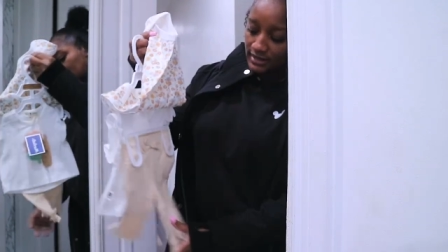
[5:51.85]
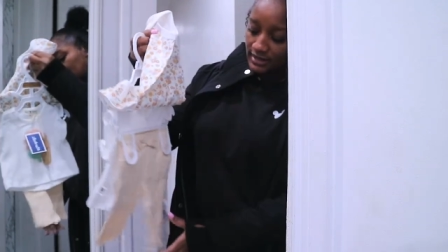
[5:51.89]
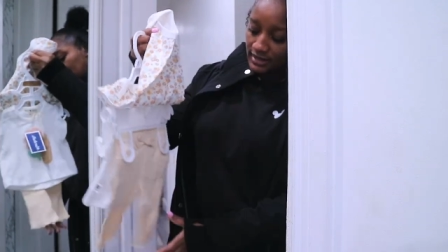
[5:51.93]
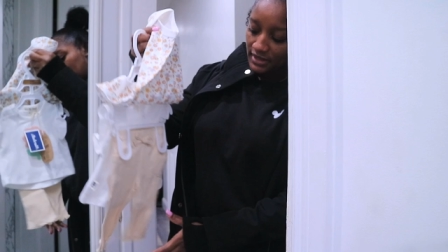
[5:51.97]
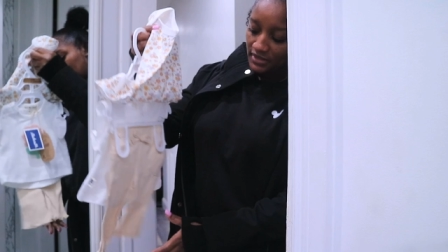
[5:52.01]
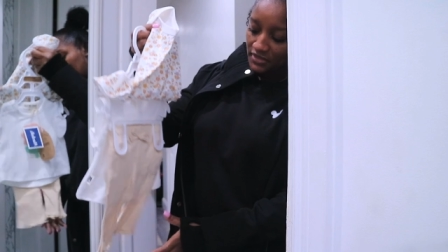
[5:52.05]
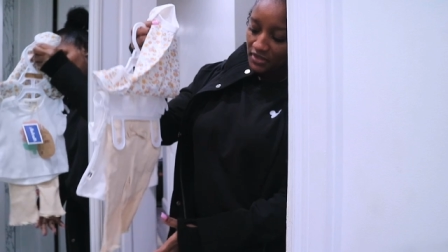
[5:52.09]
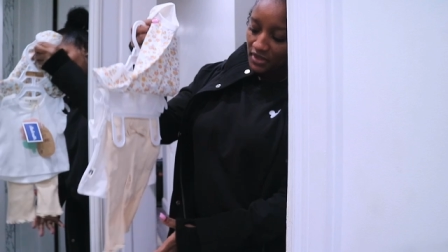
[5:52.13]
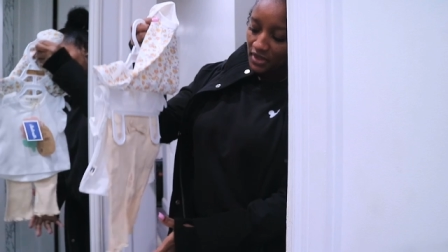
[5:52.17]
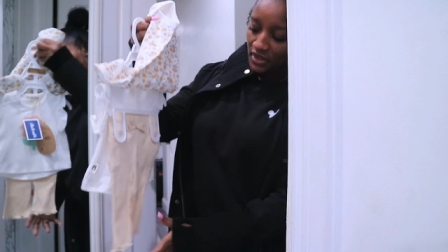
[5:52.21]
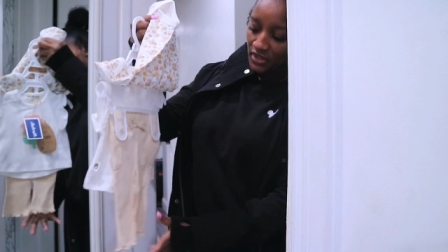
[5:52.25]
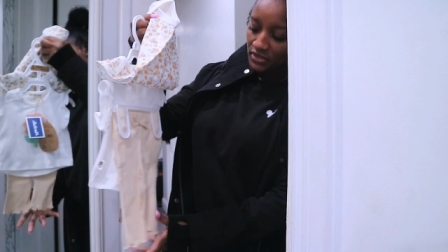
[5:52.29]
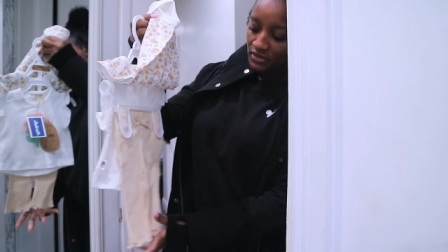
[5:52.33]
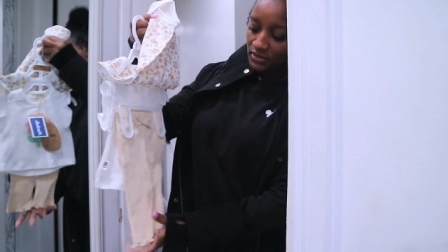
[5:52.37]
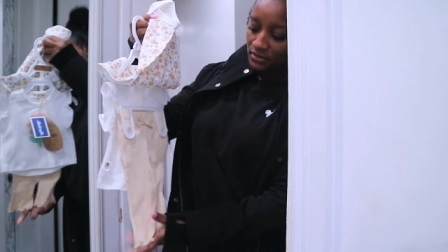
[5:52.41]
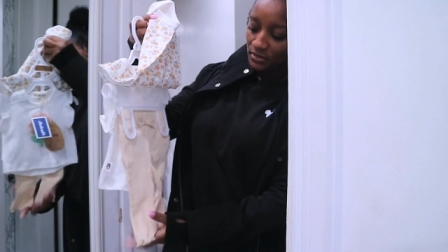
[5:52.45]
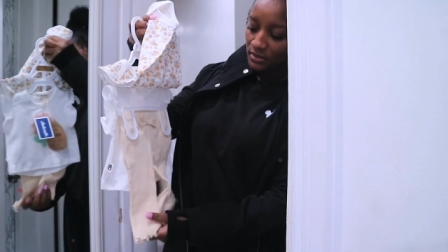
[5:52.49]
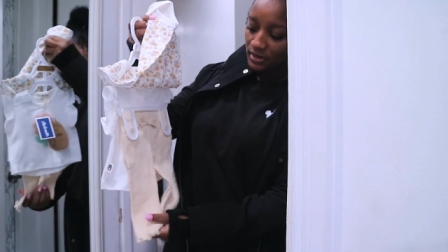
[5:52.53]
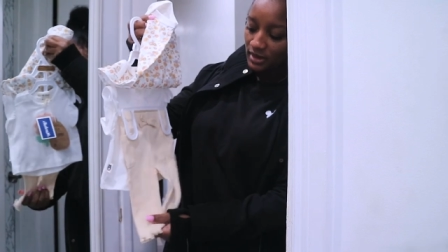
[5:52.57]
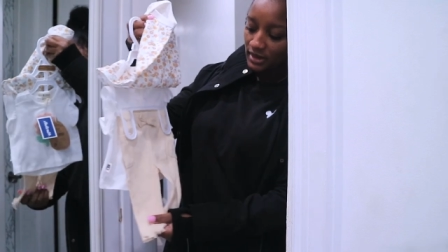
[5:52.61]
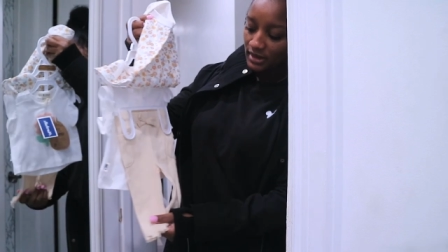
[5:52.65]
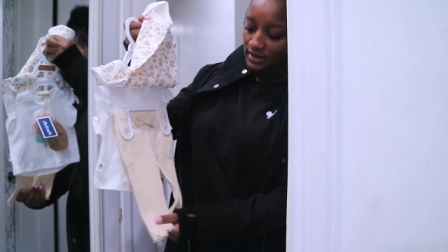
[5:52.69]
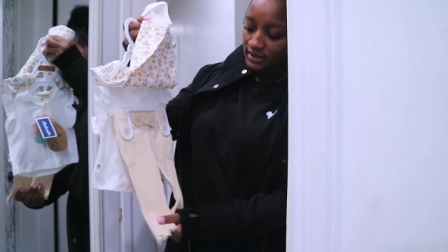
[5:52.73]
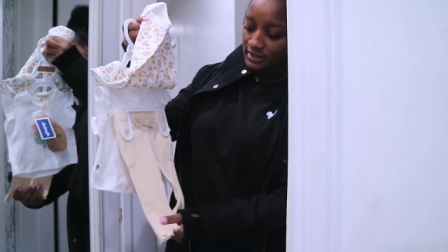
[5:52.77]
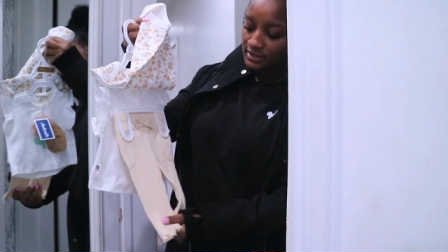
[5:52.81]
and the other
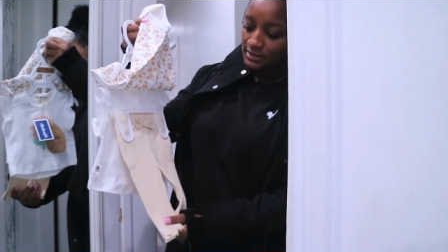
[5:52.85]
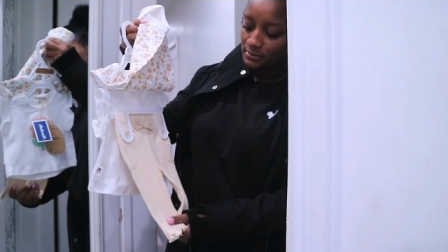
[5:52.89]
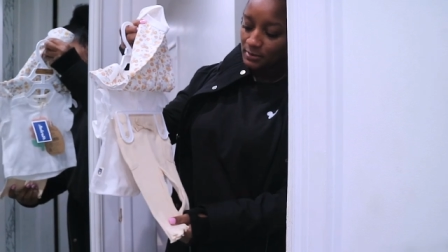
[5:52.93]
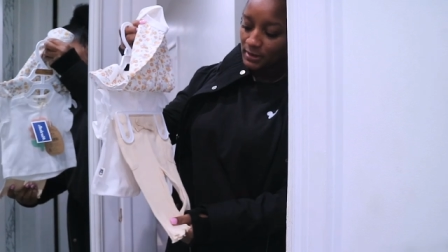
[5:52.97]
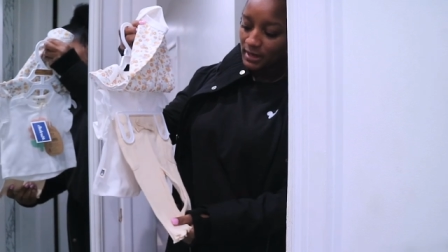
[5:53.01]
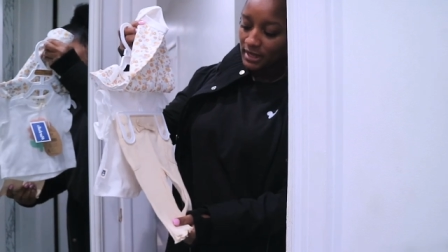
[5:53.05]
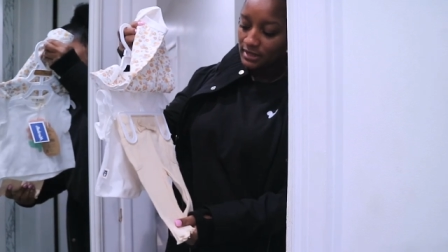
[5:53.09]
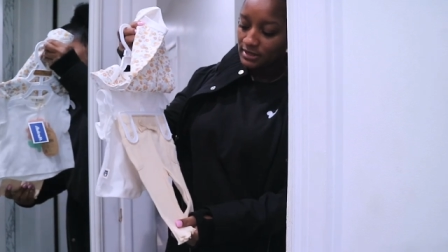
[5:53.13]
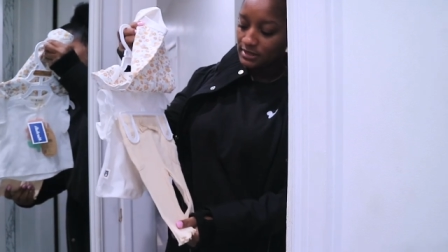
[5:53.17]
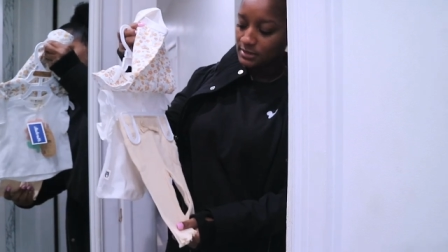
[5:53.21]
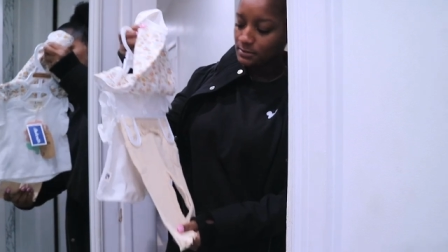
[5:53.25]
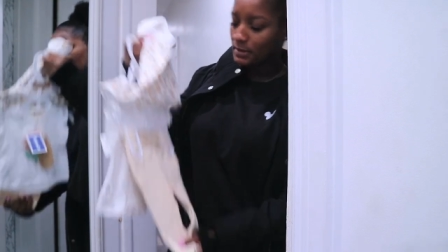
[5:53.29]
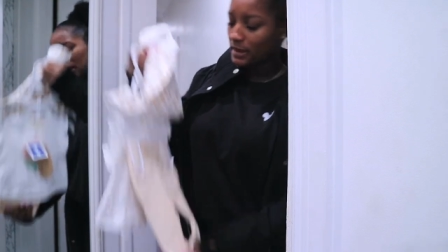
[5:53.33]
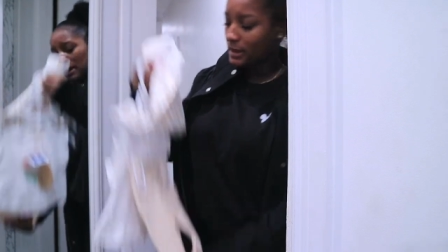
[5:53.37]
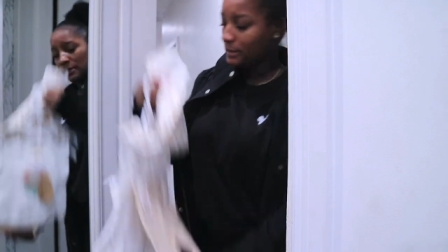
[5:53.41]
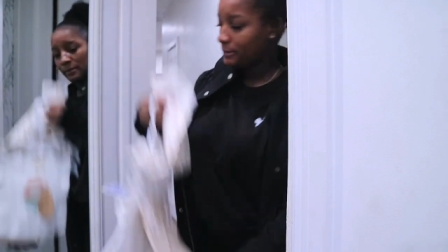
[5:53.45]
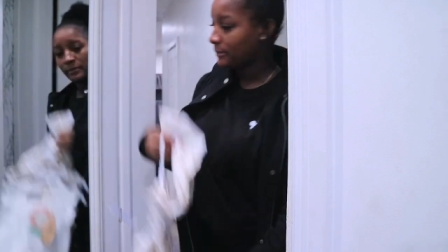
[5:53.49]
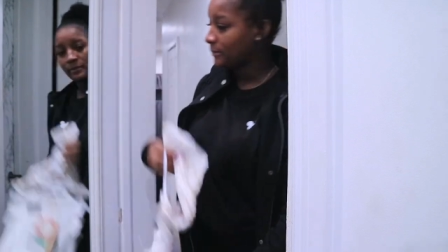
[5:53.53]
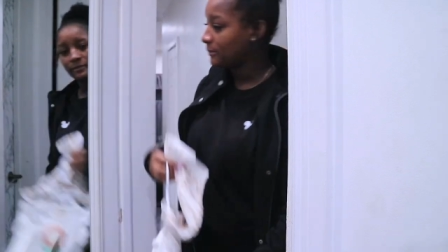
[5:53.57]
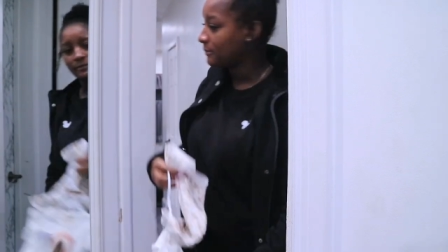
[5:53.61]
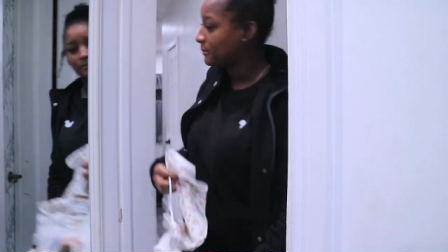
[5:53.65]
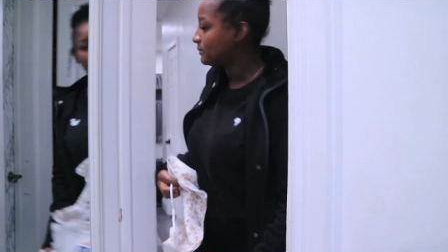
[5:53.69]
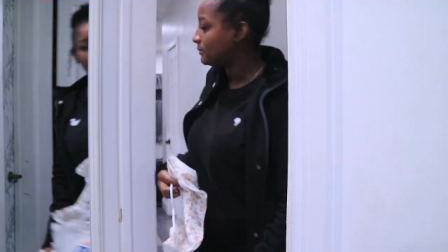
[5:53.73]
one is pants. Babe,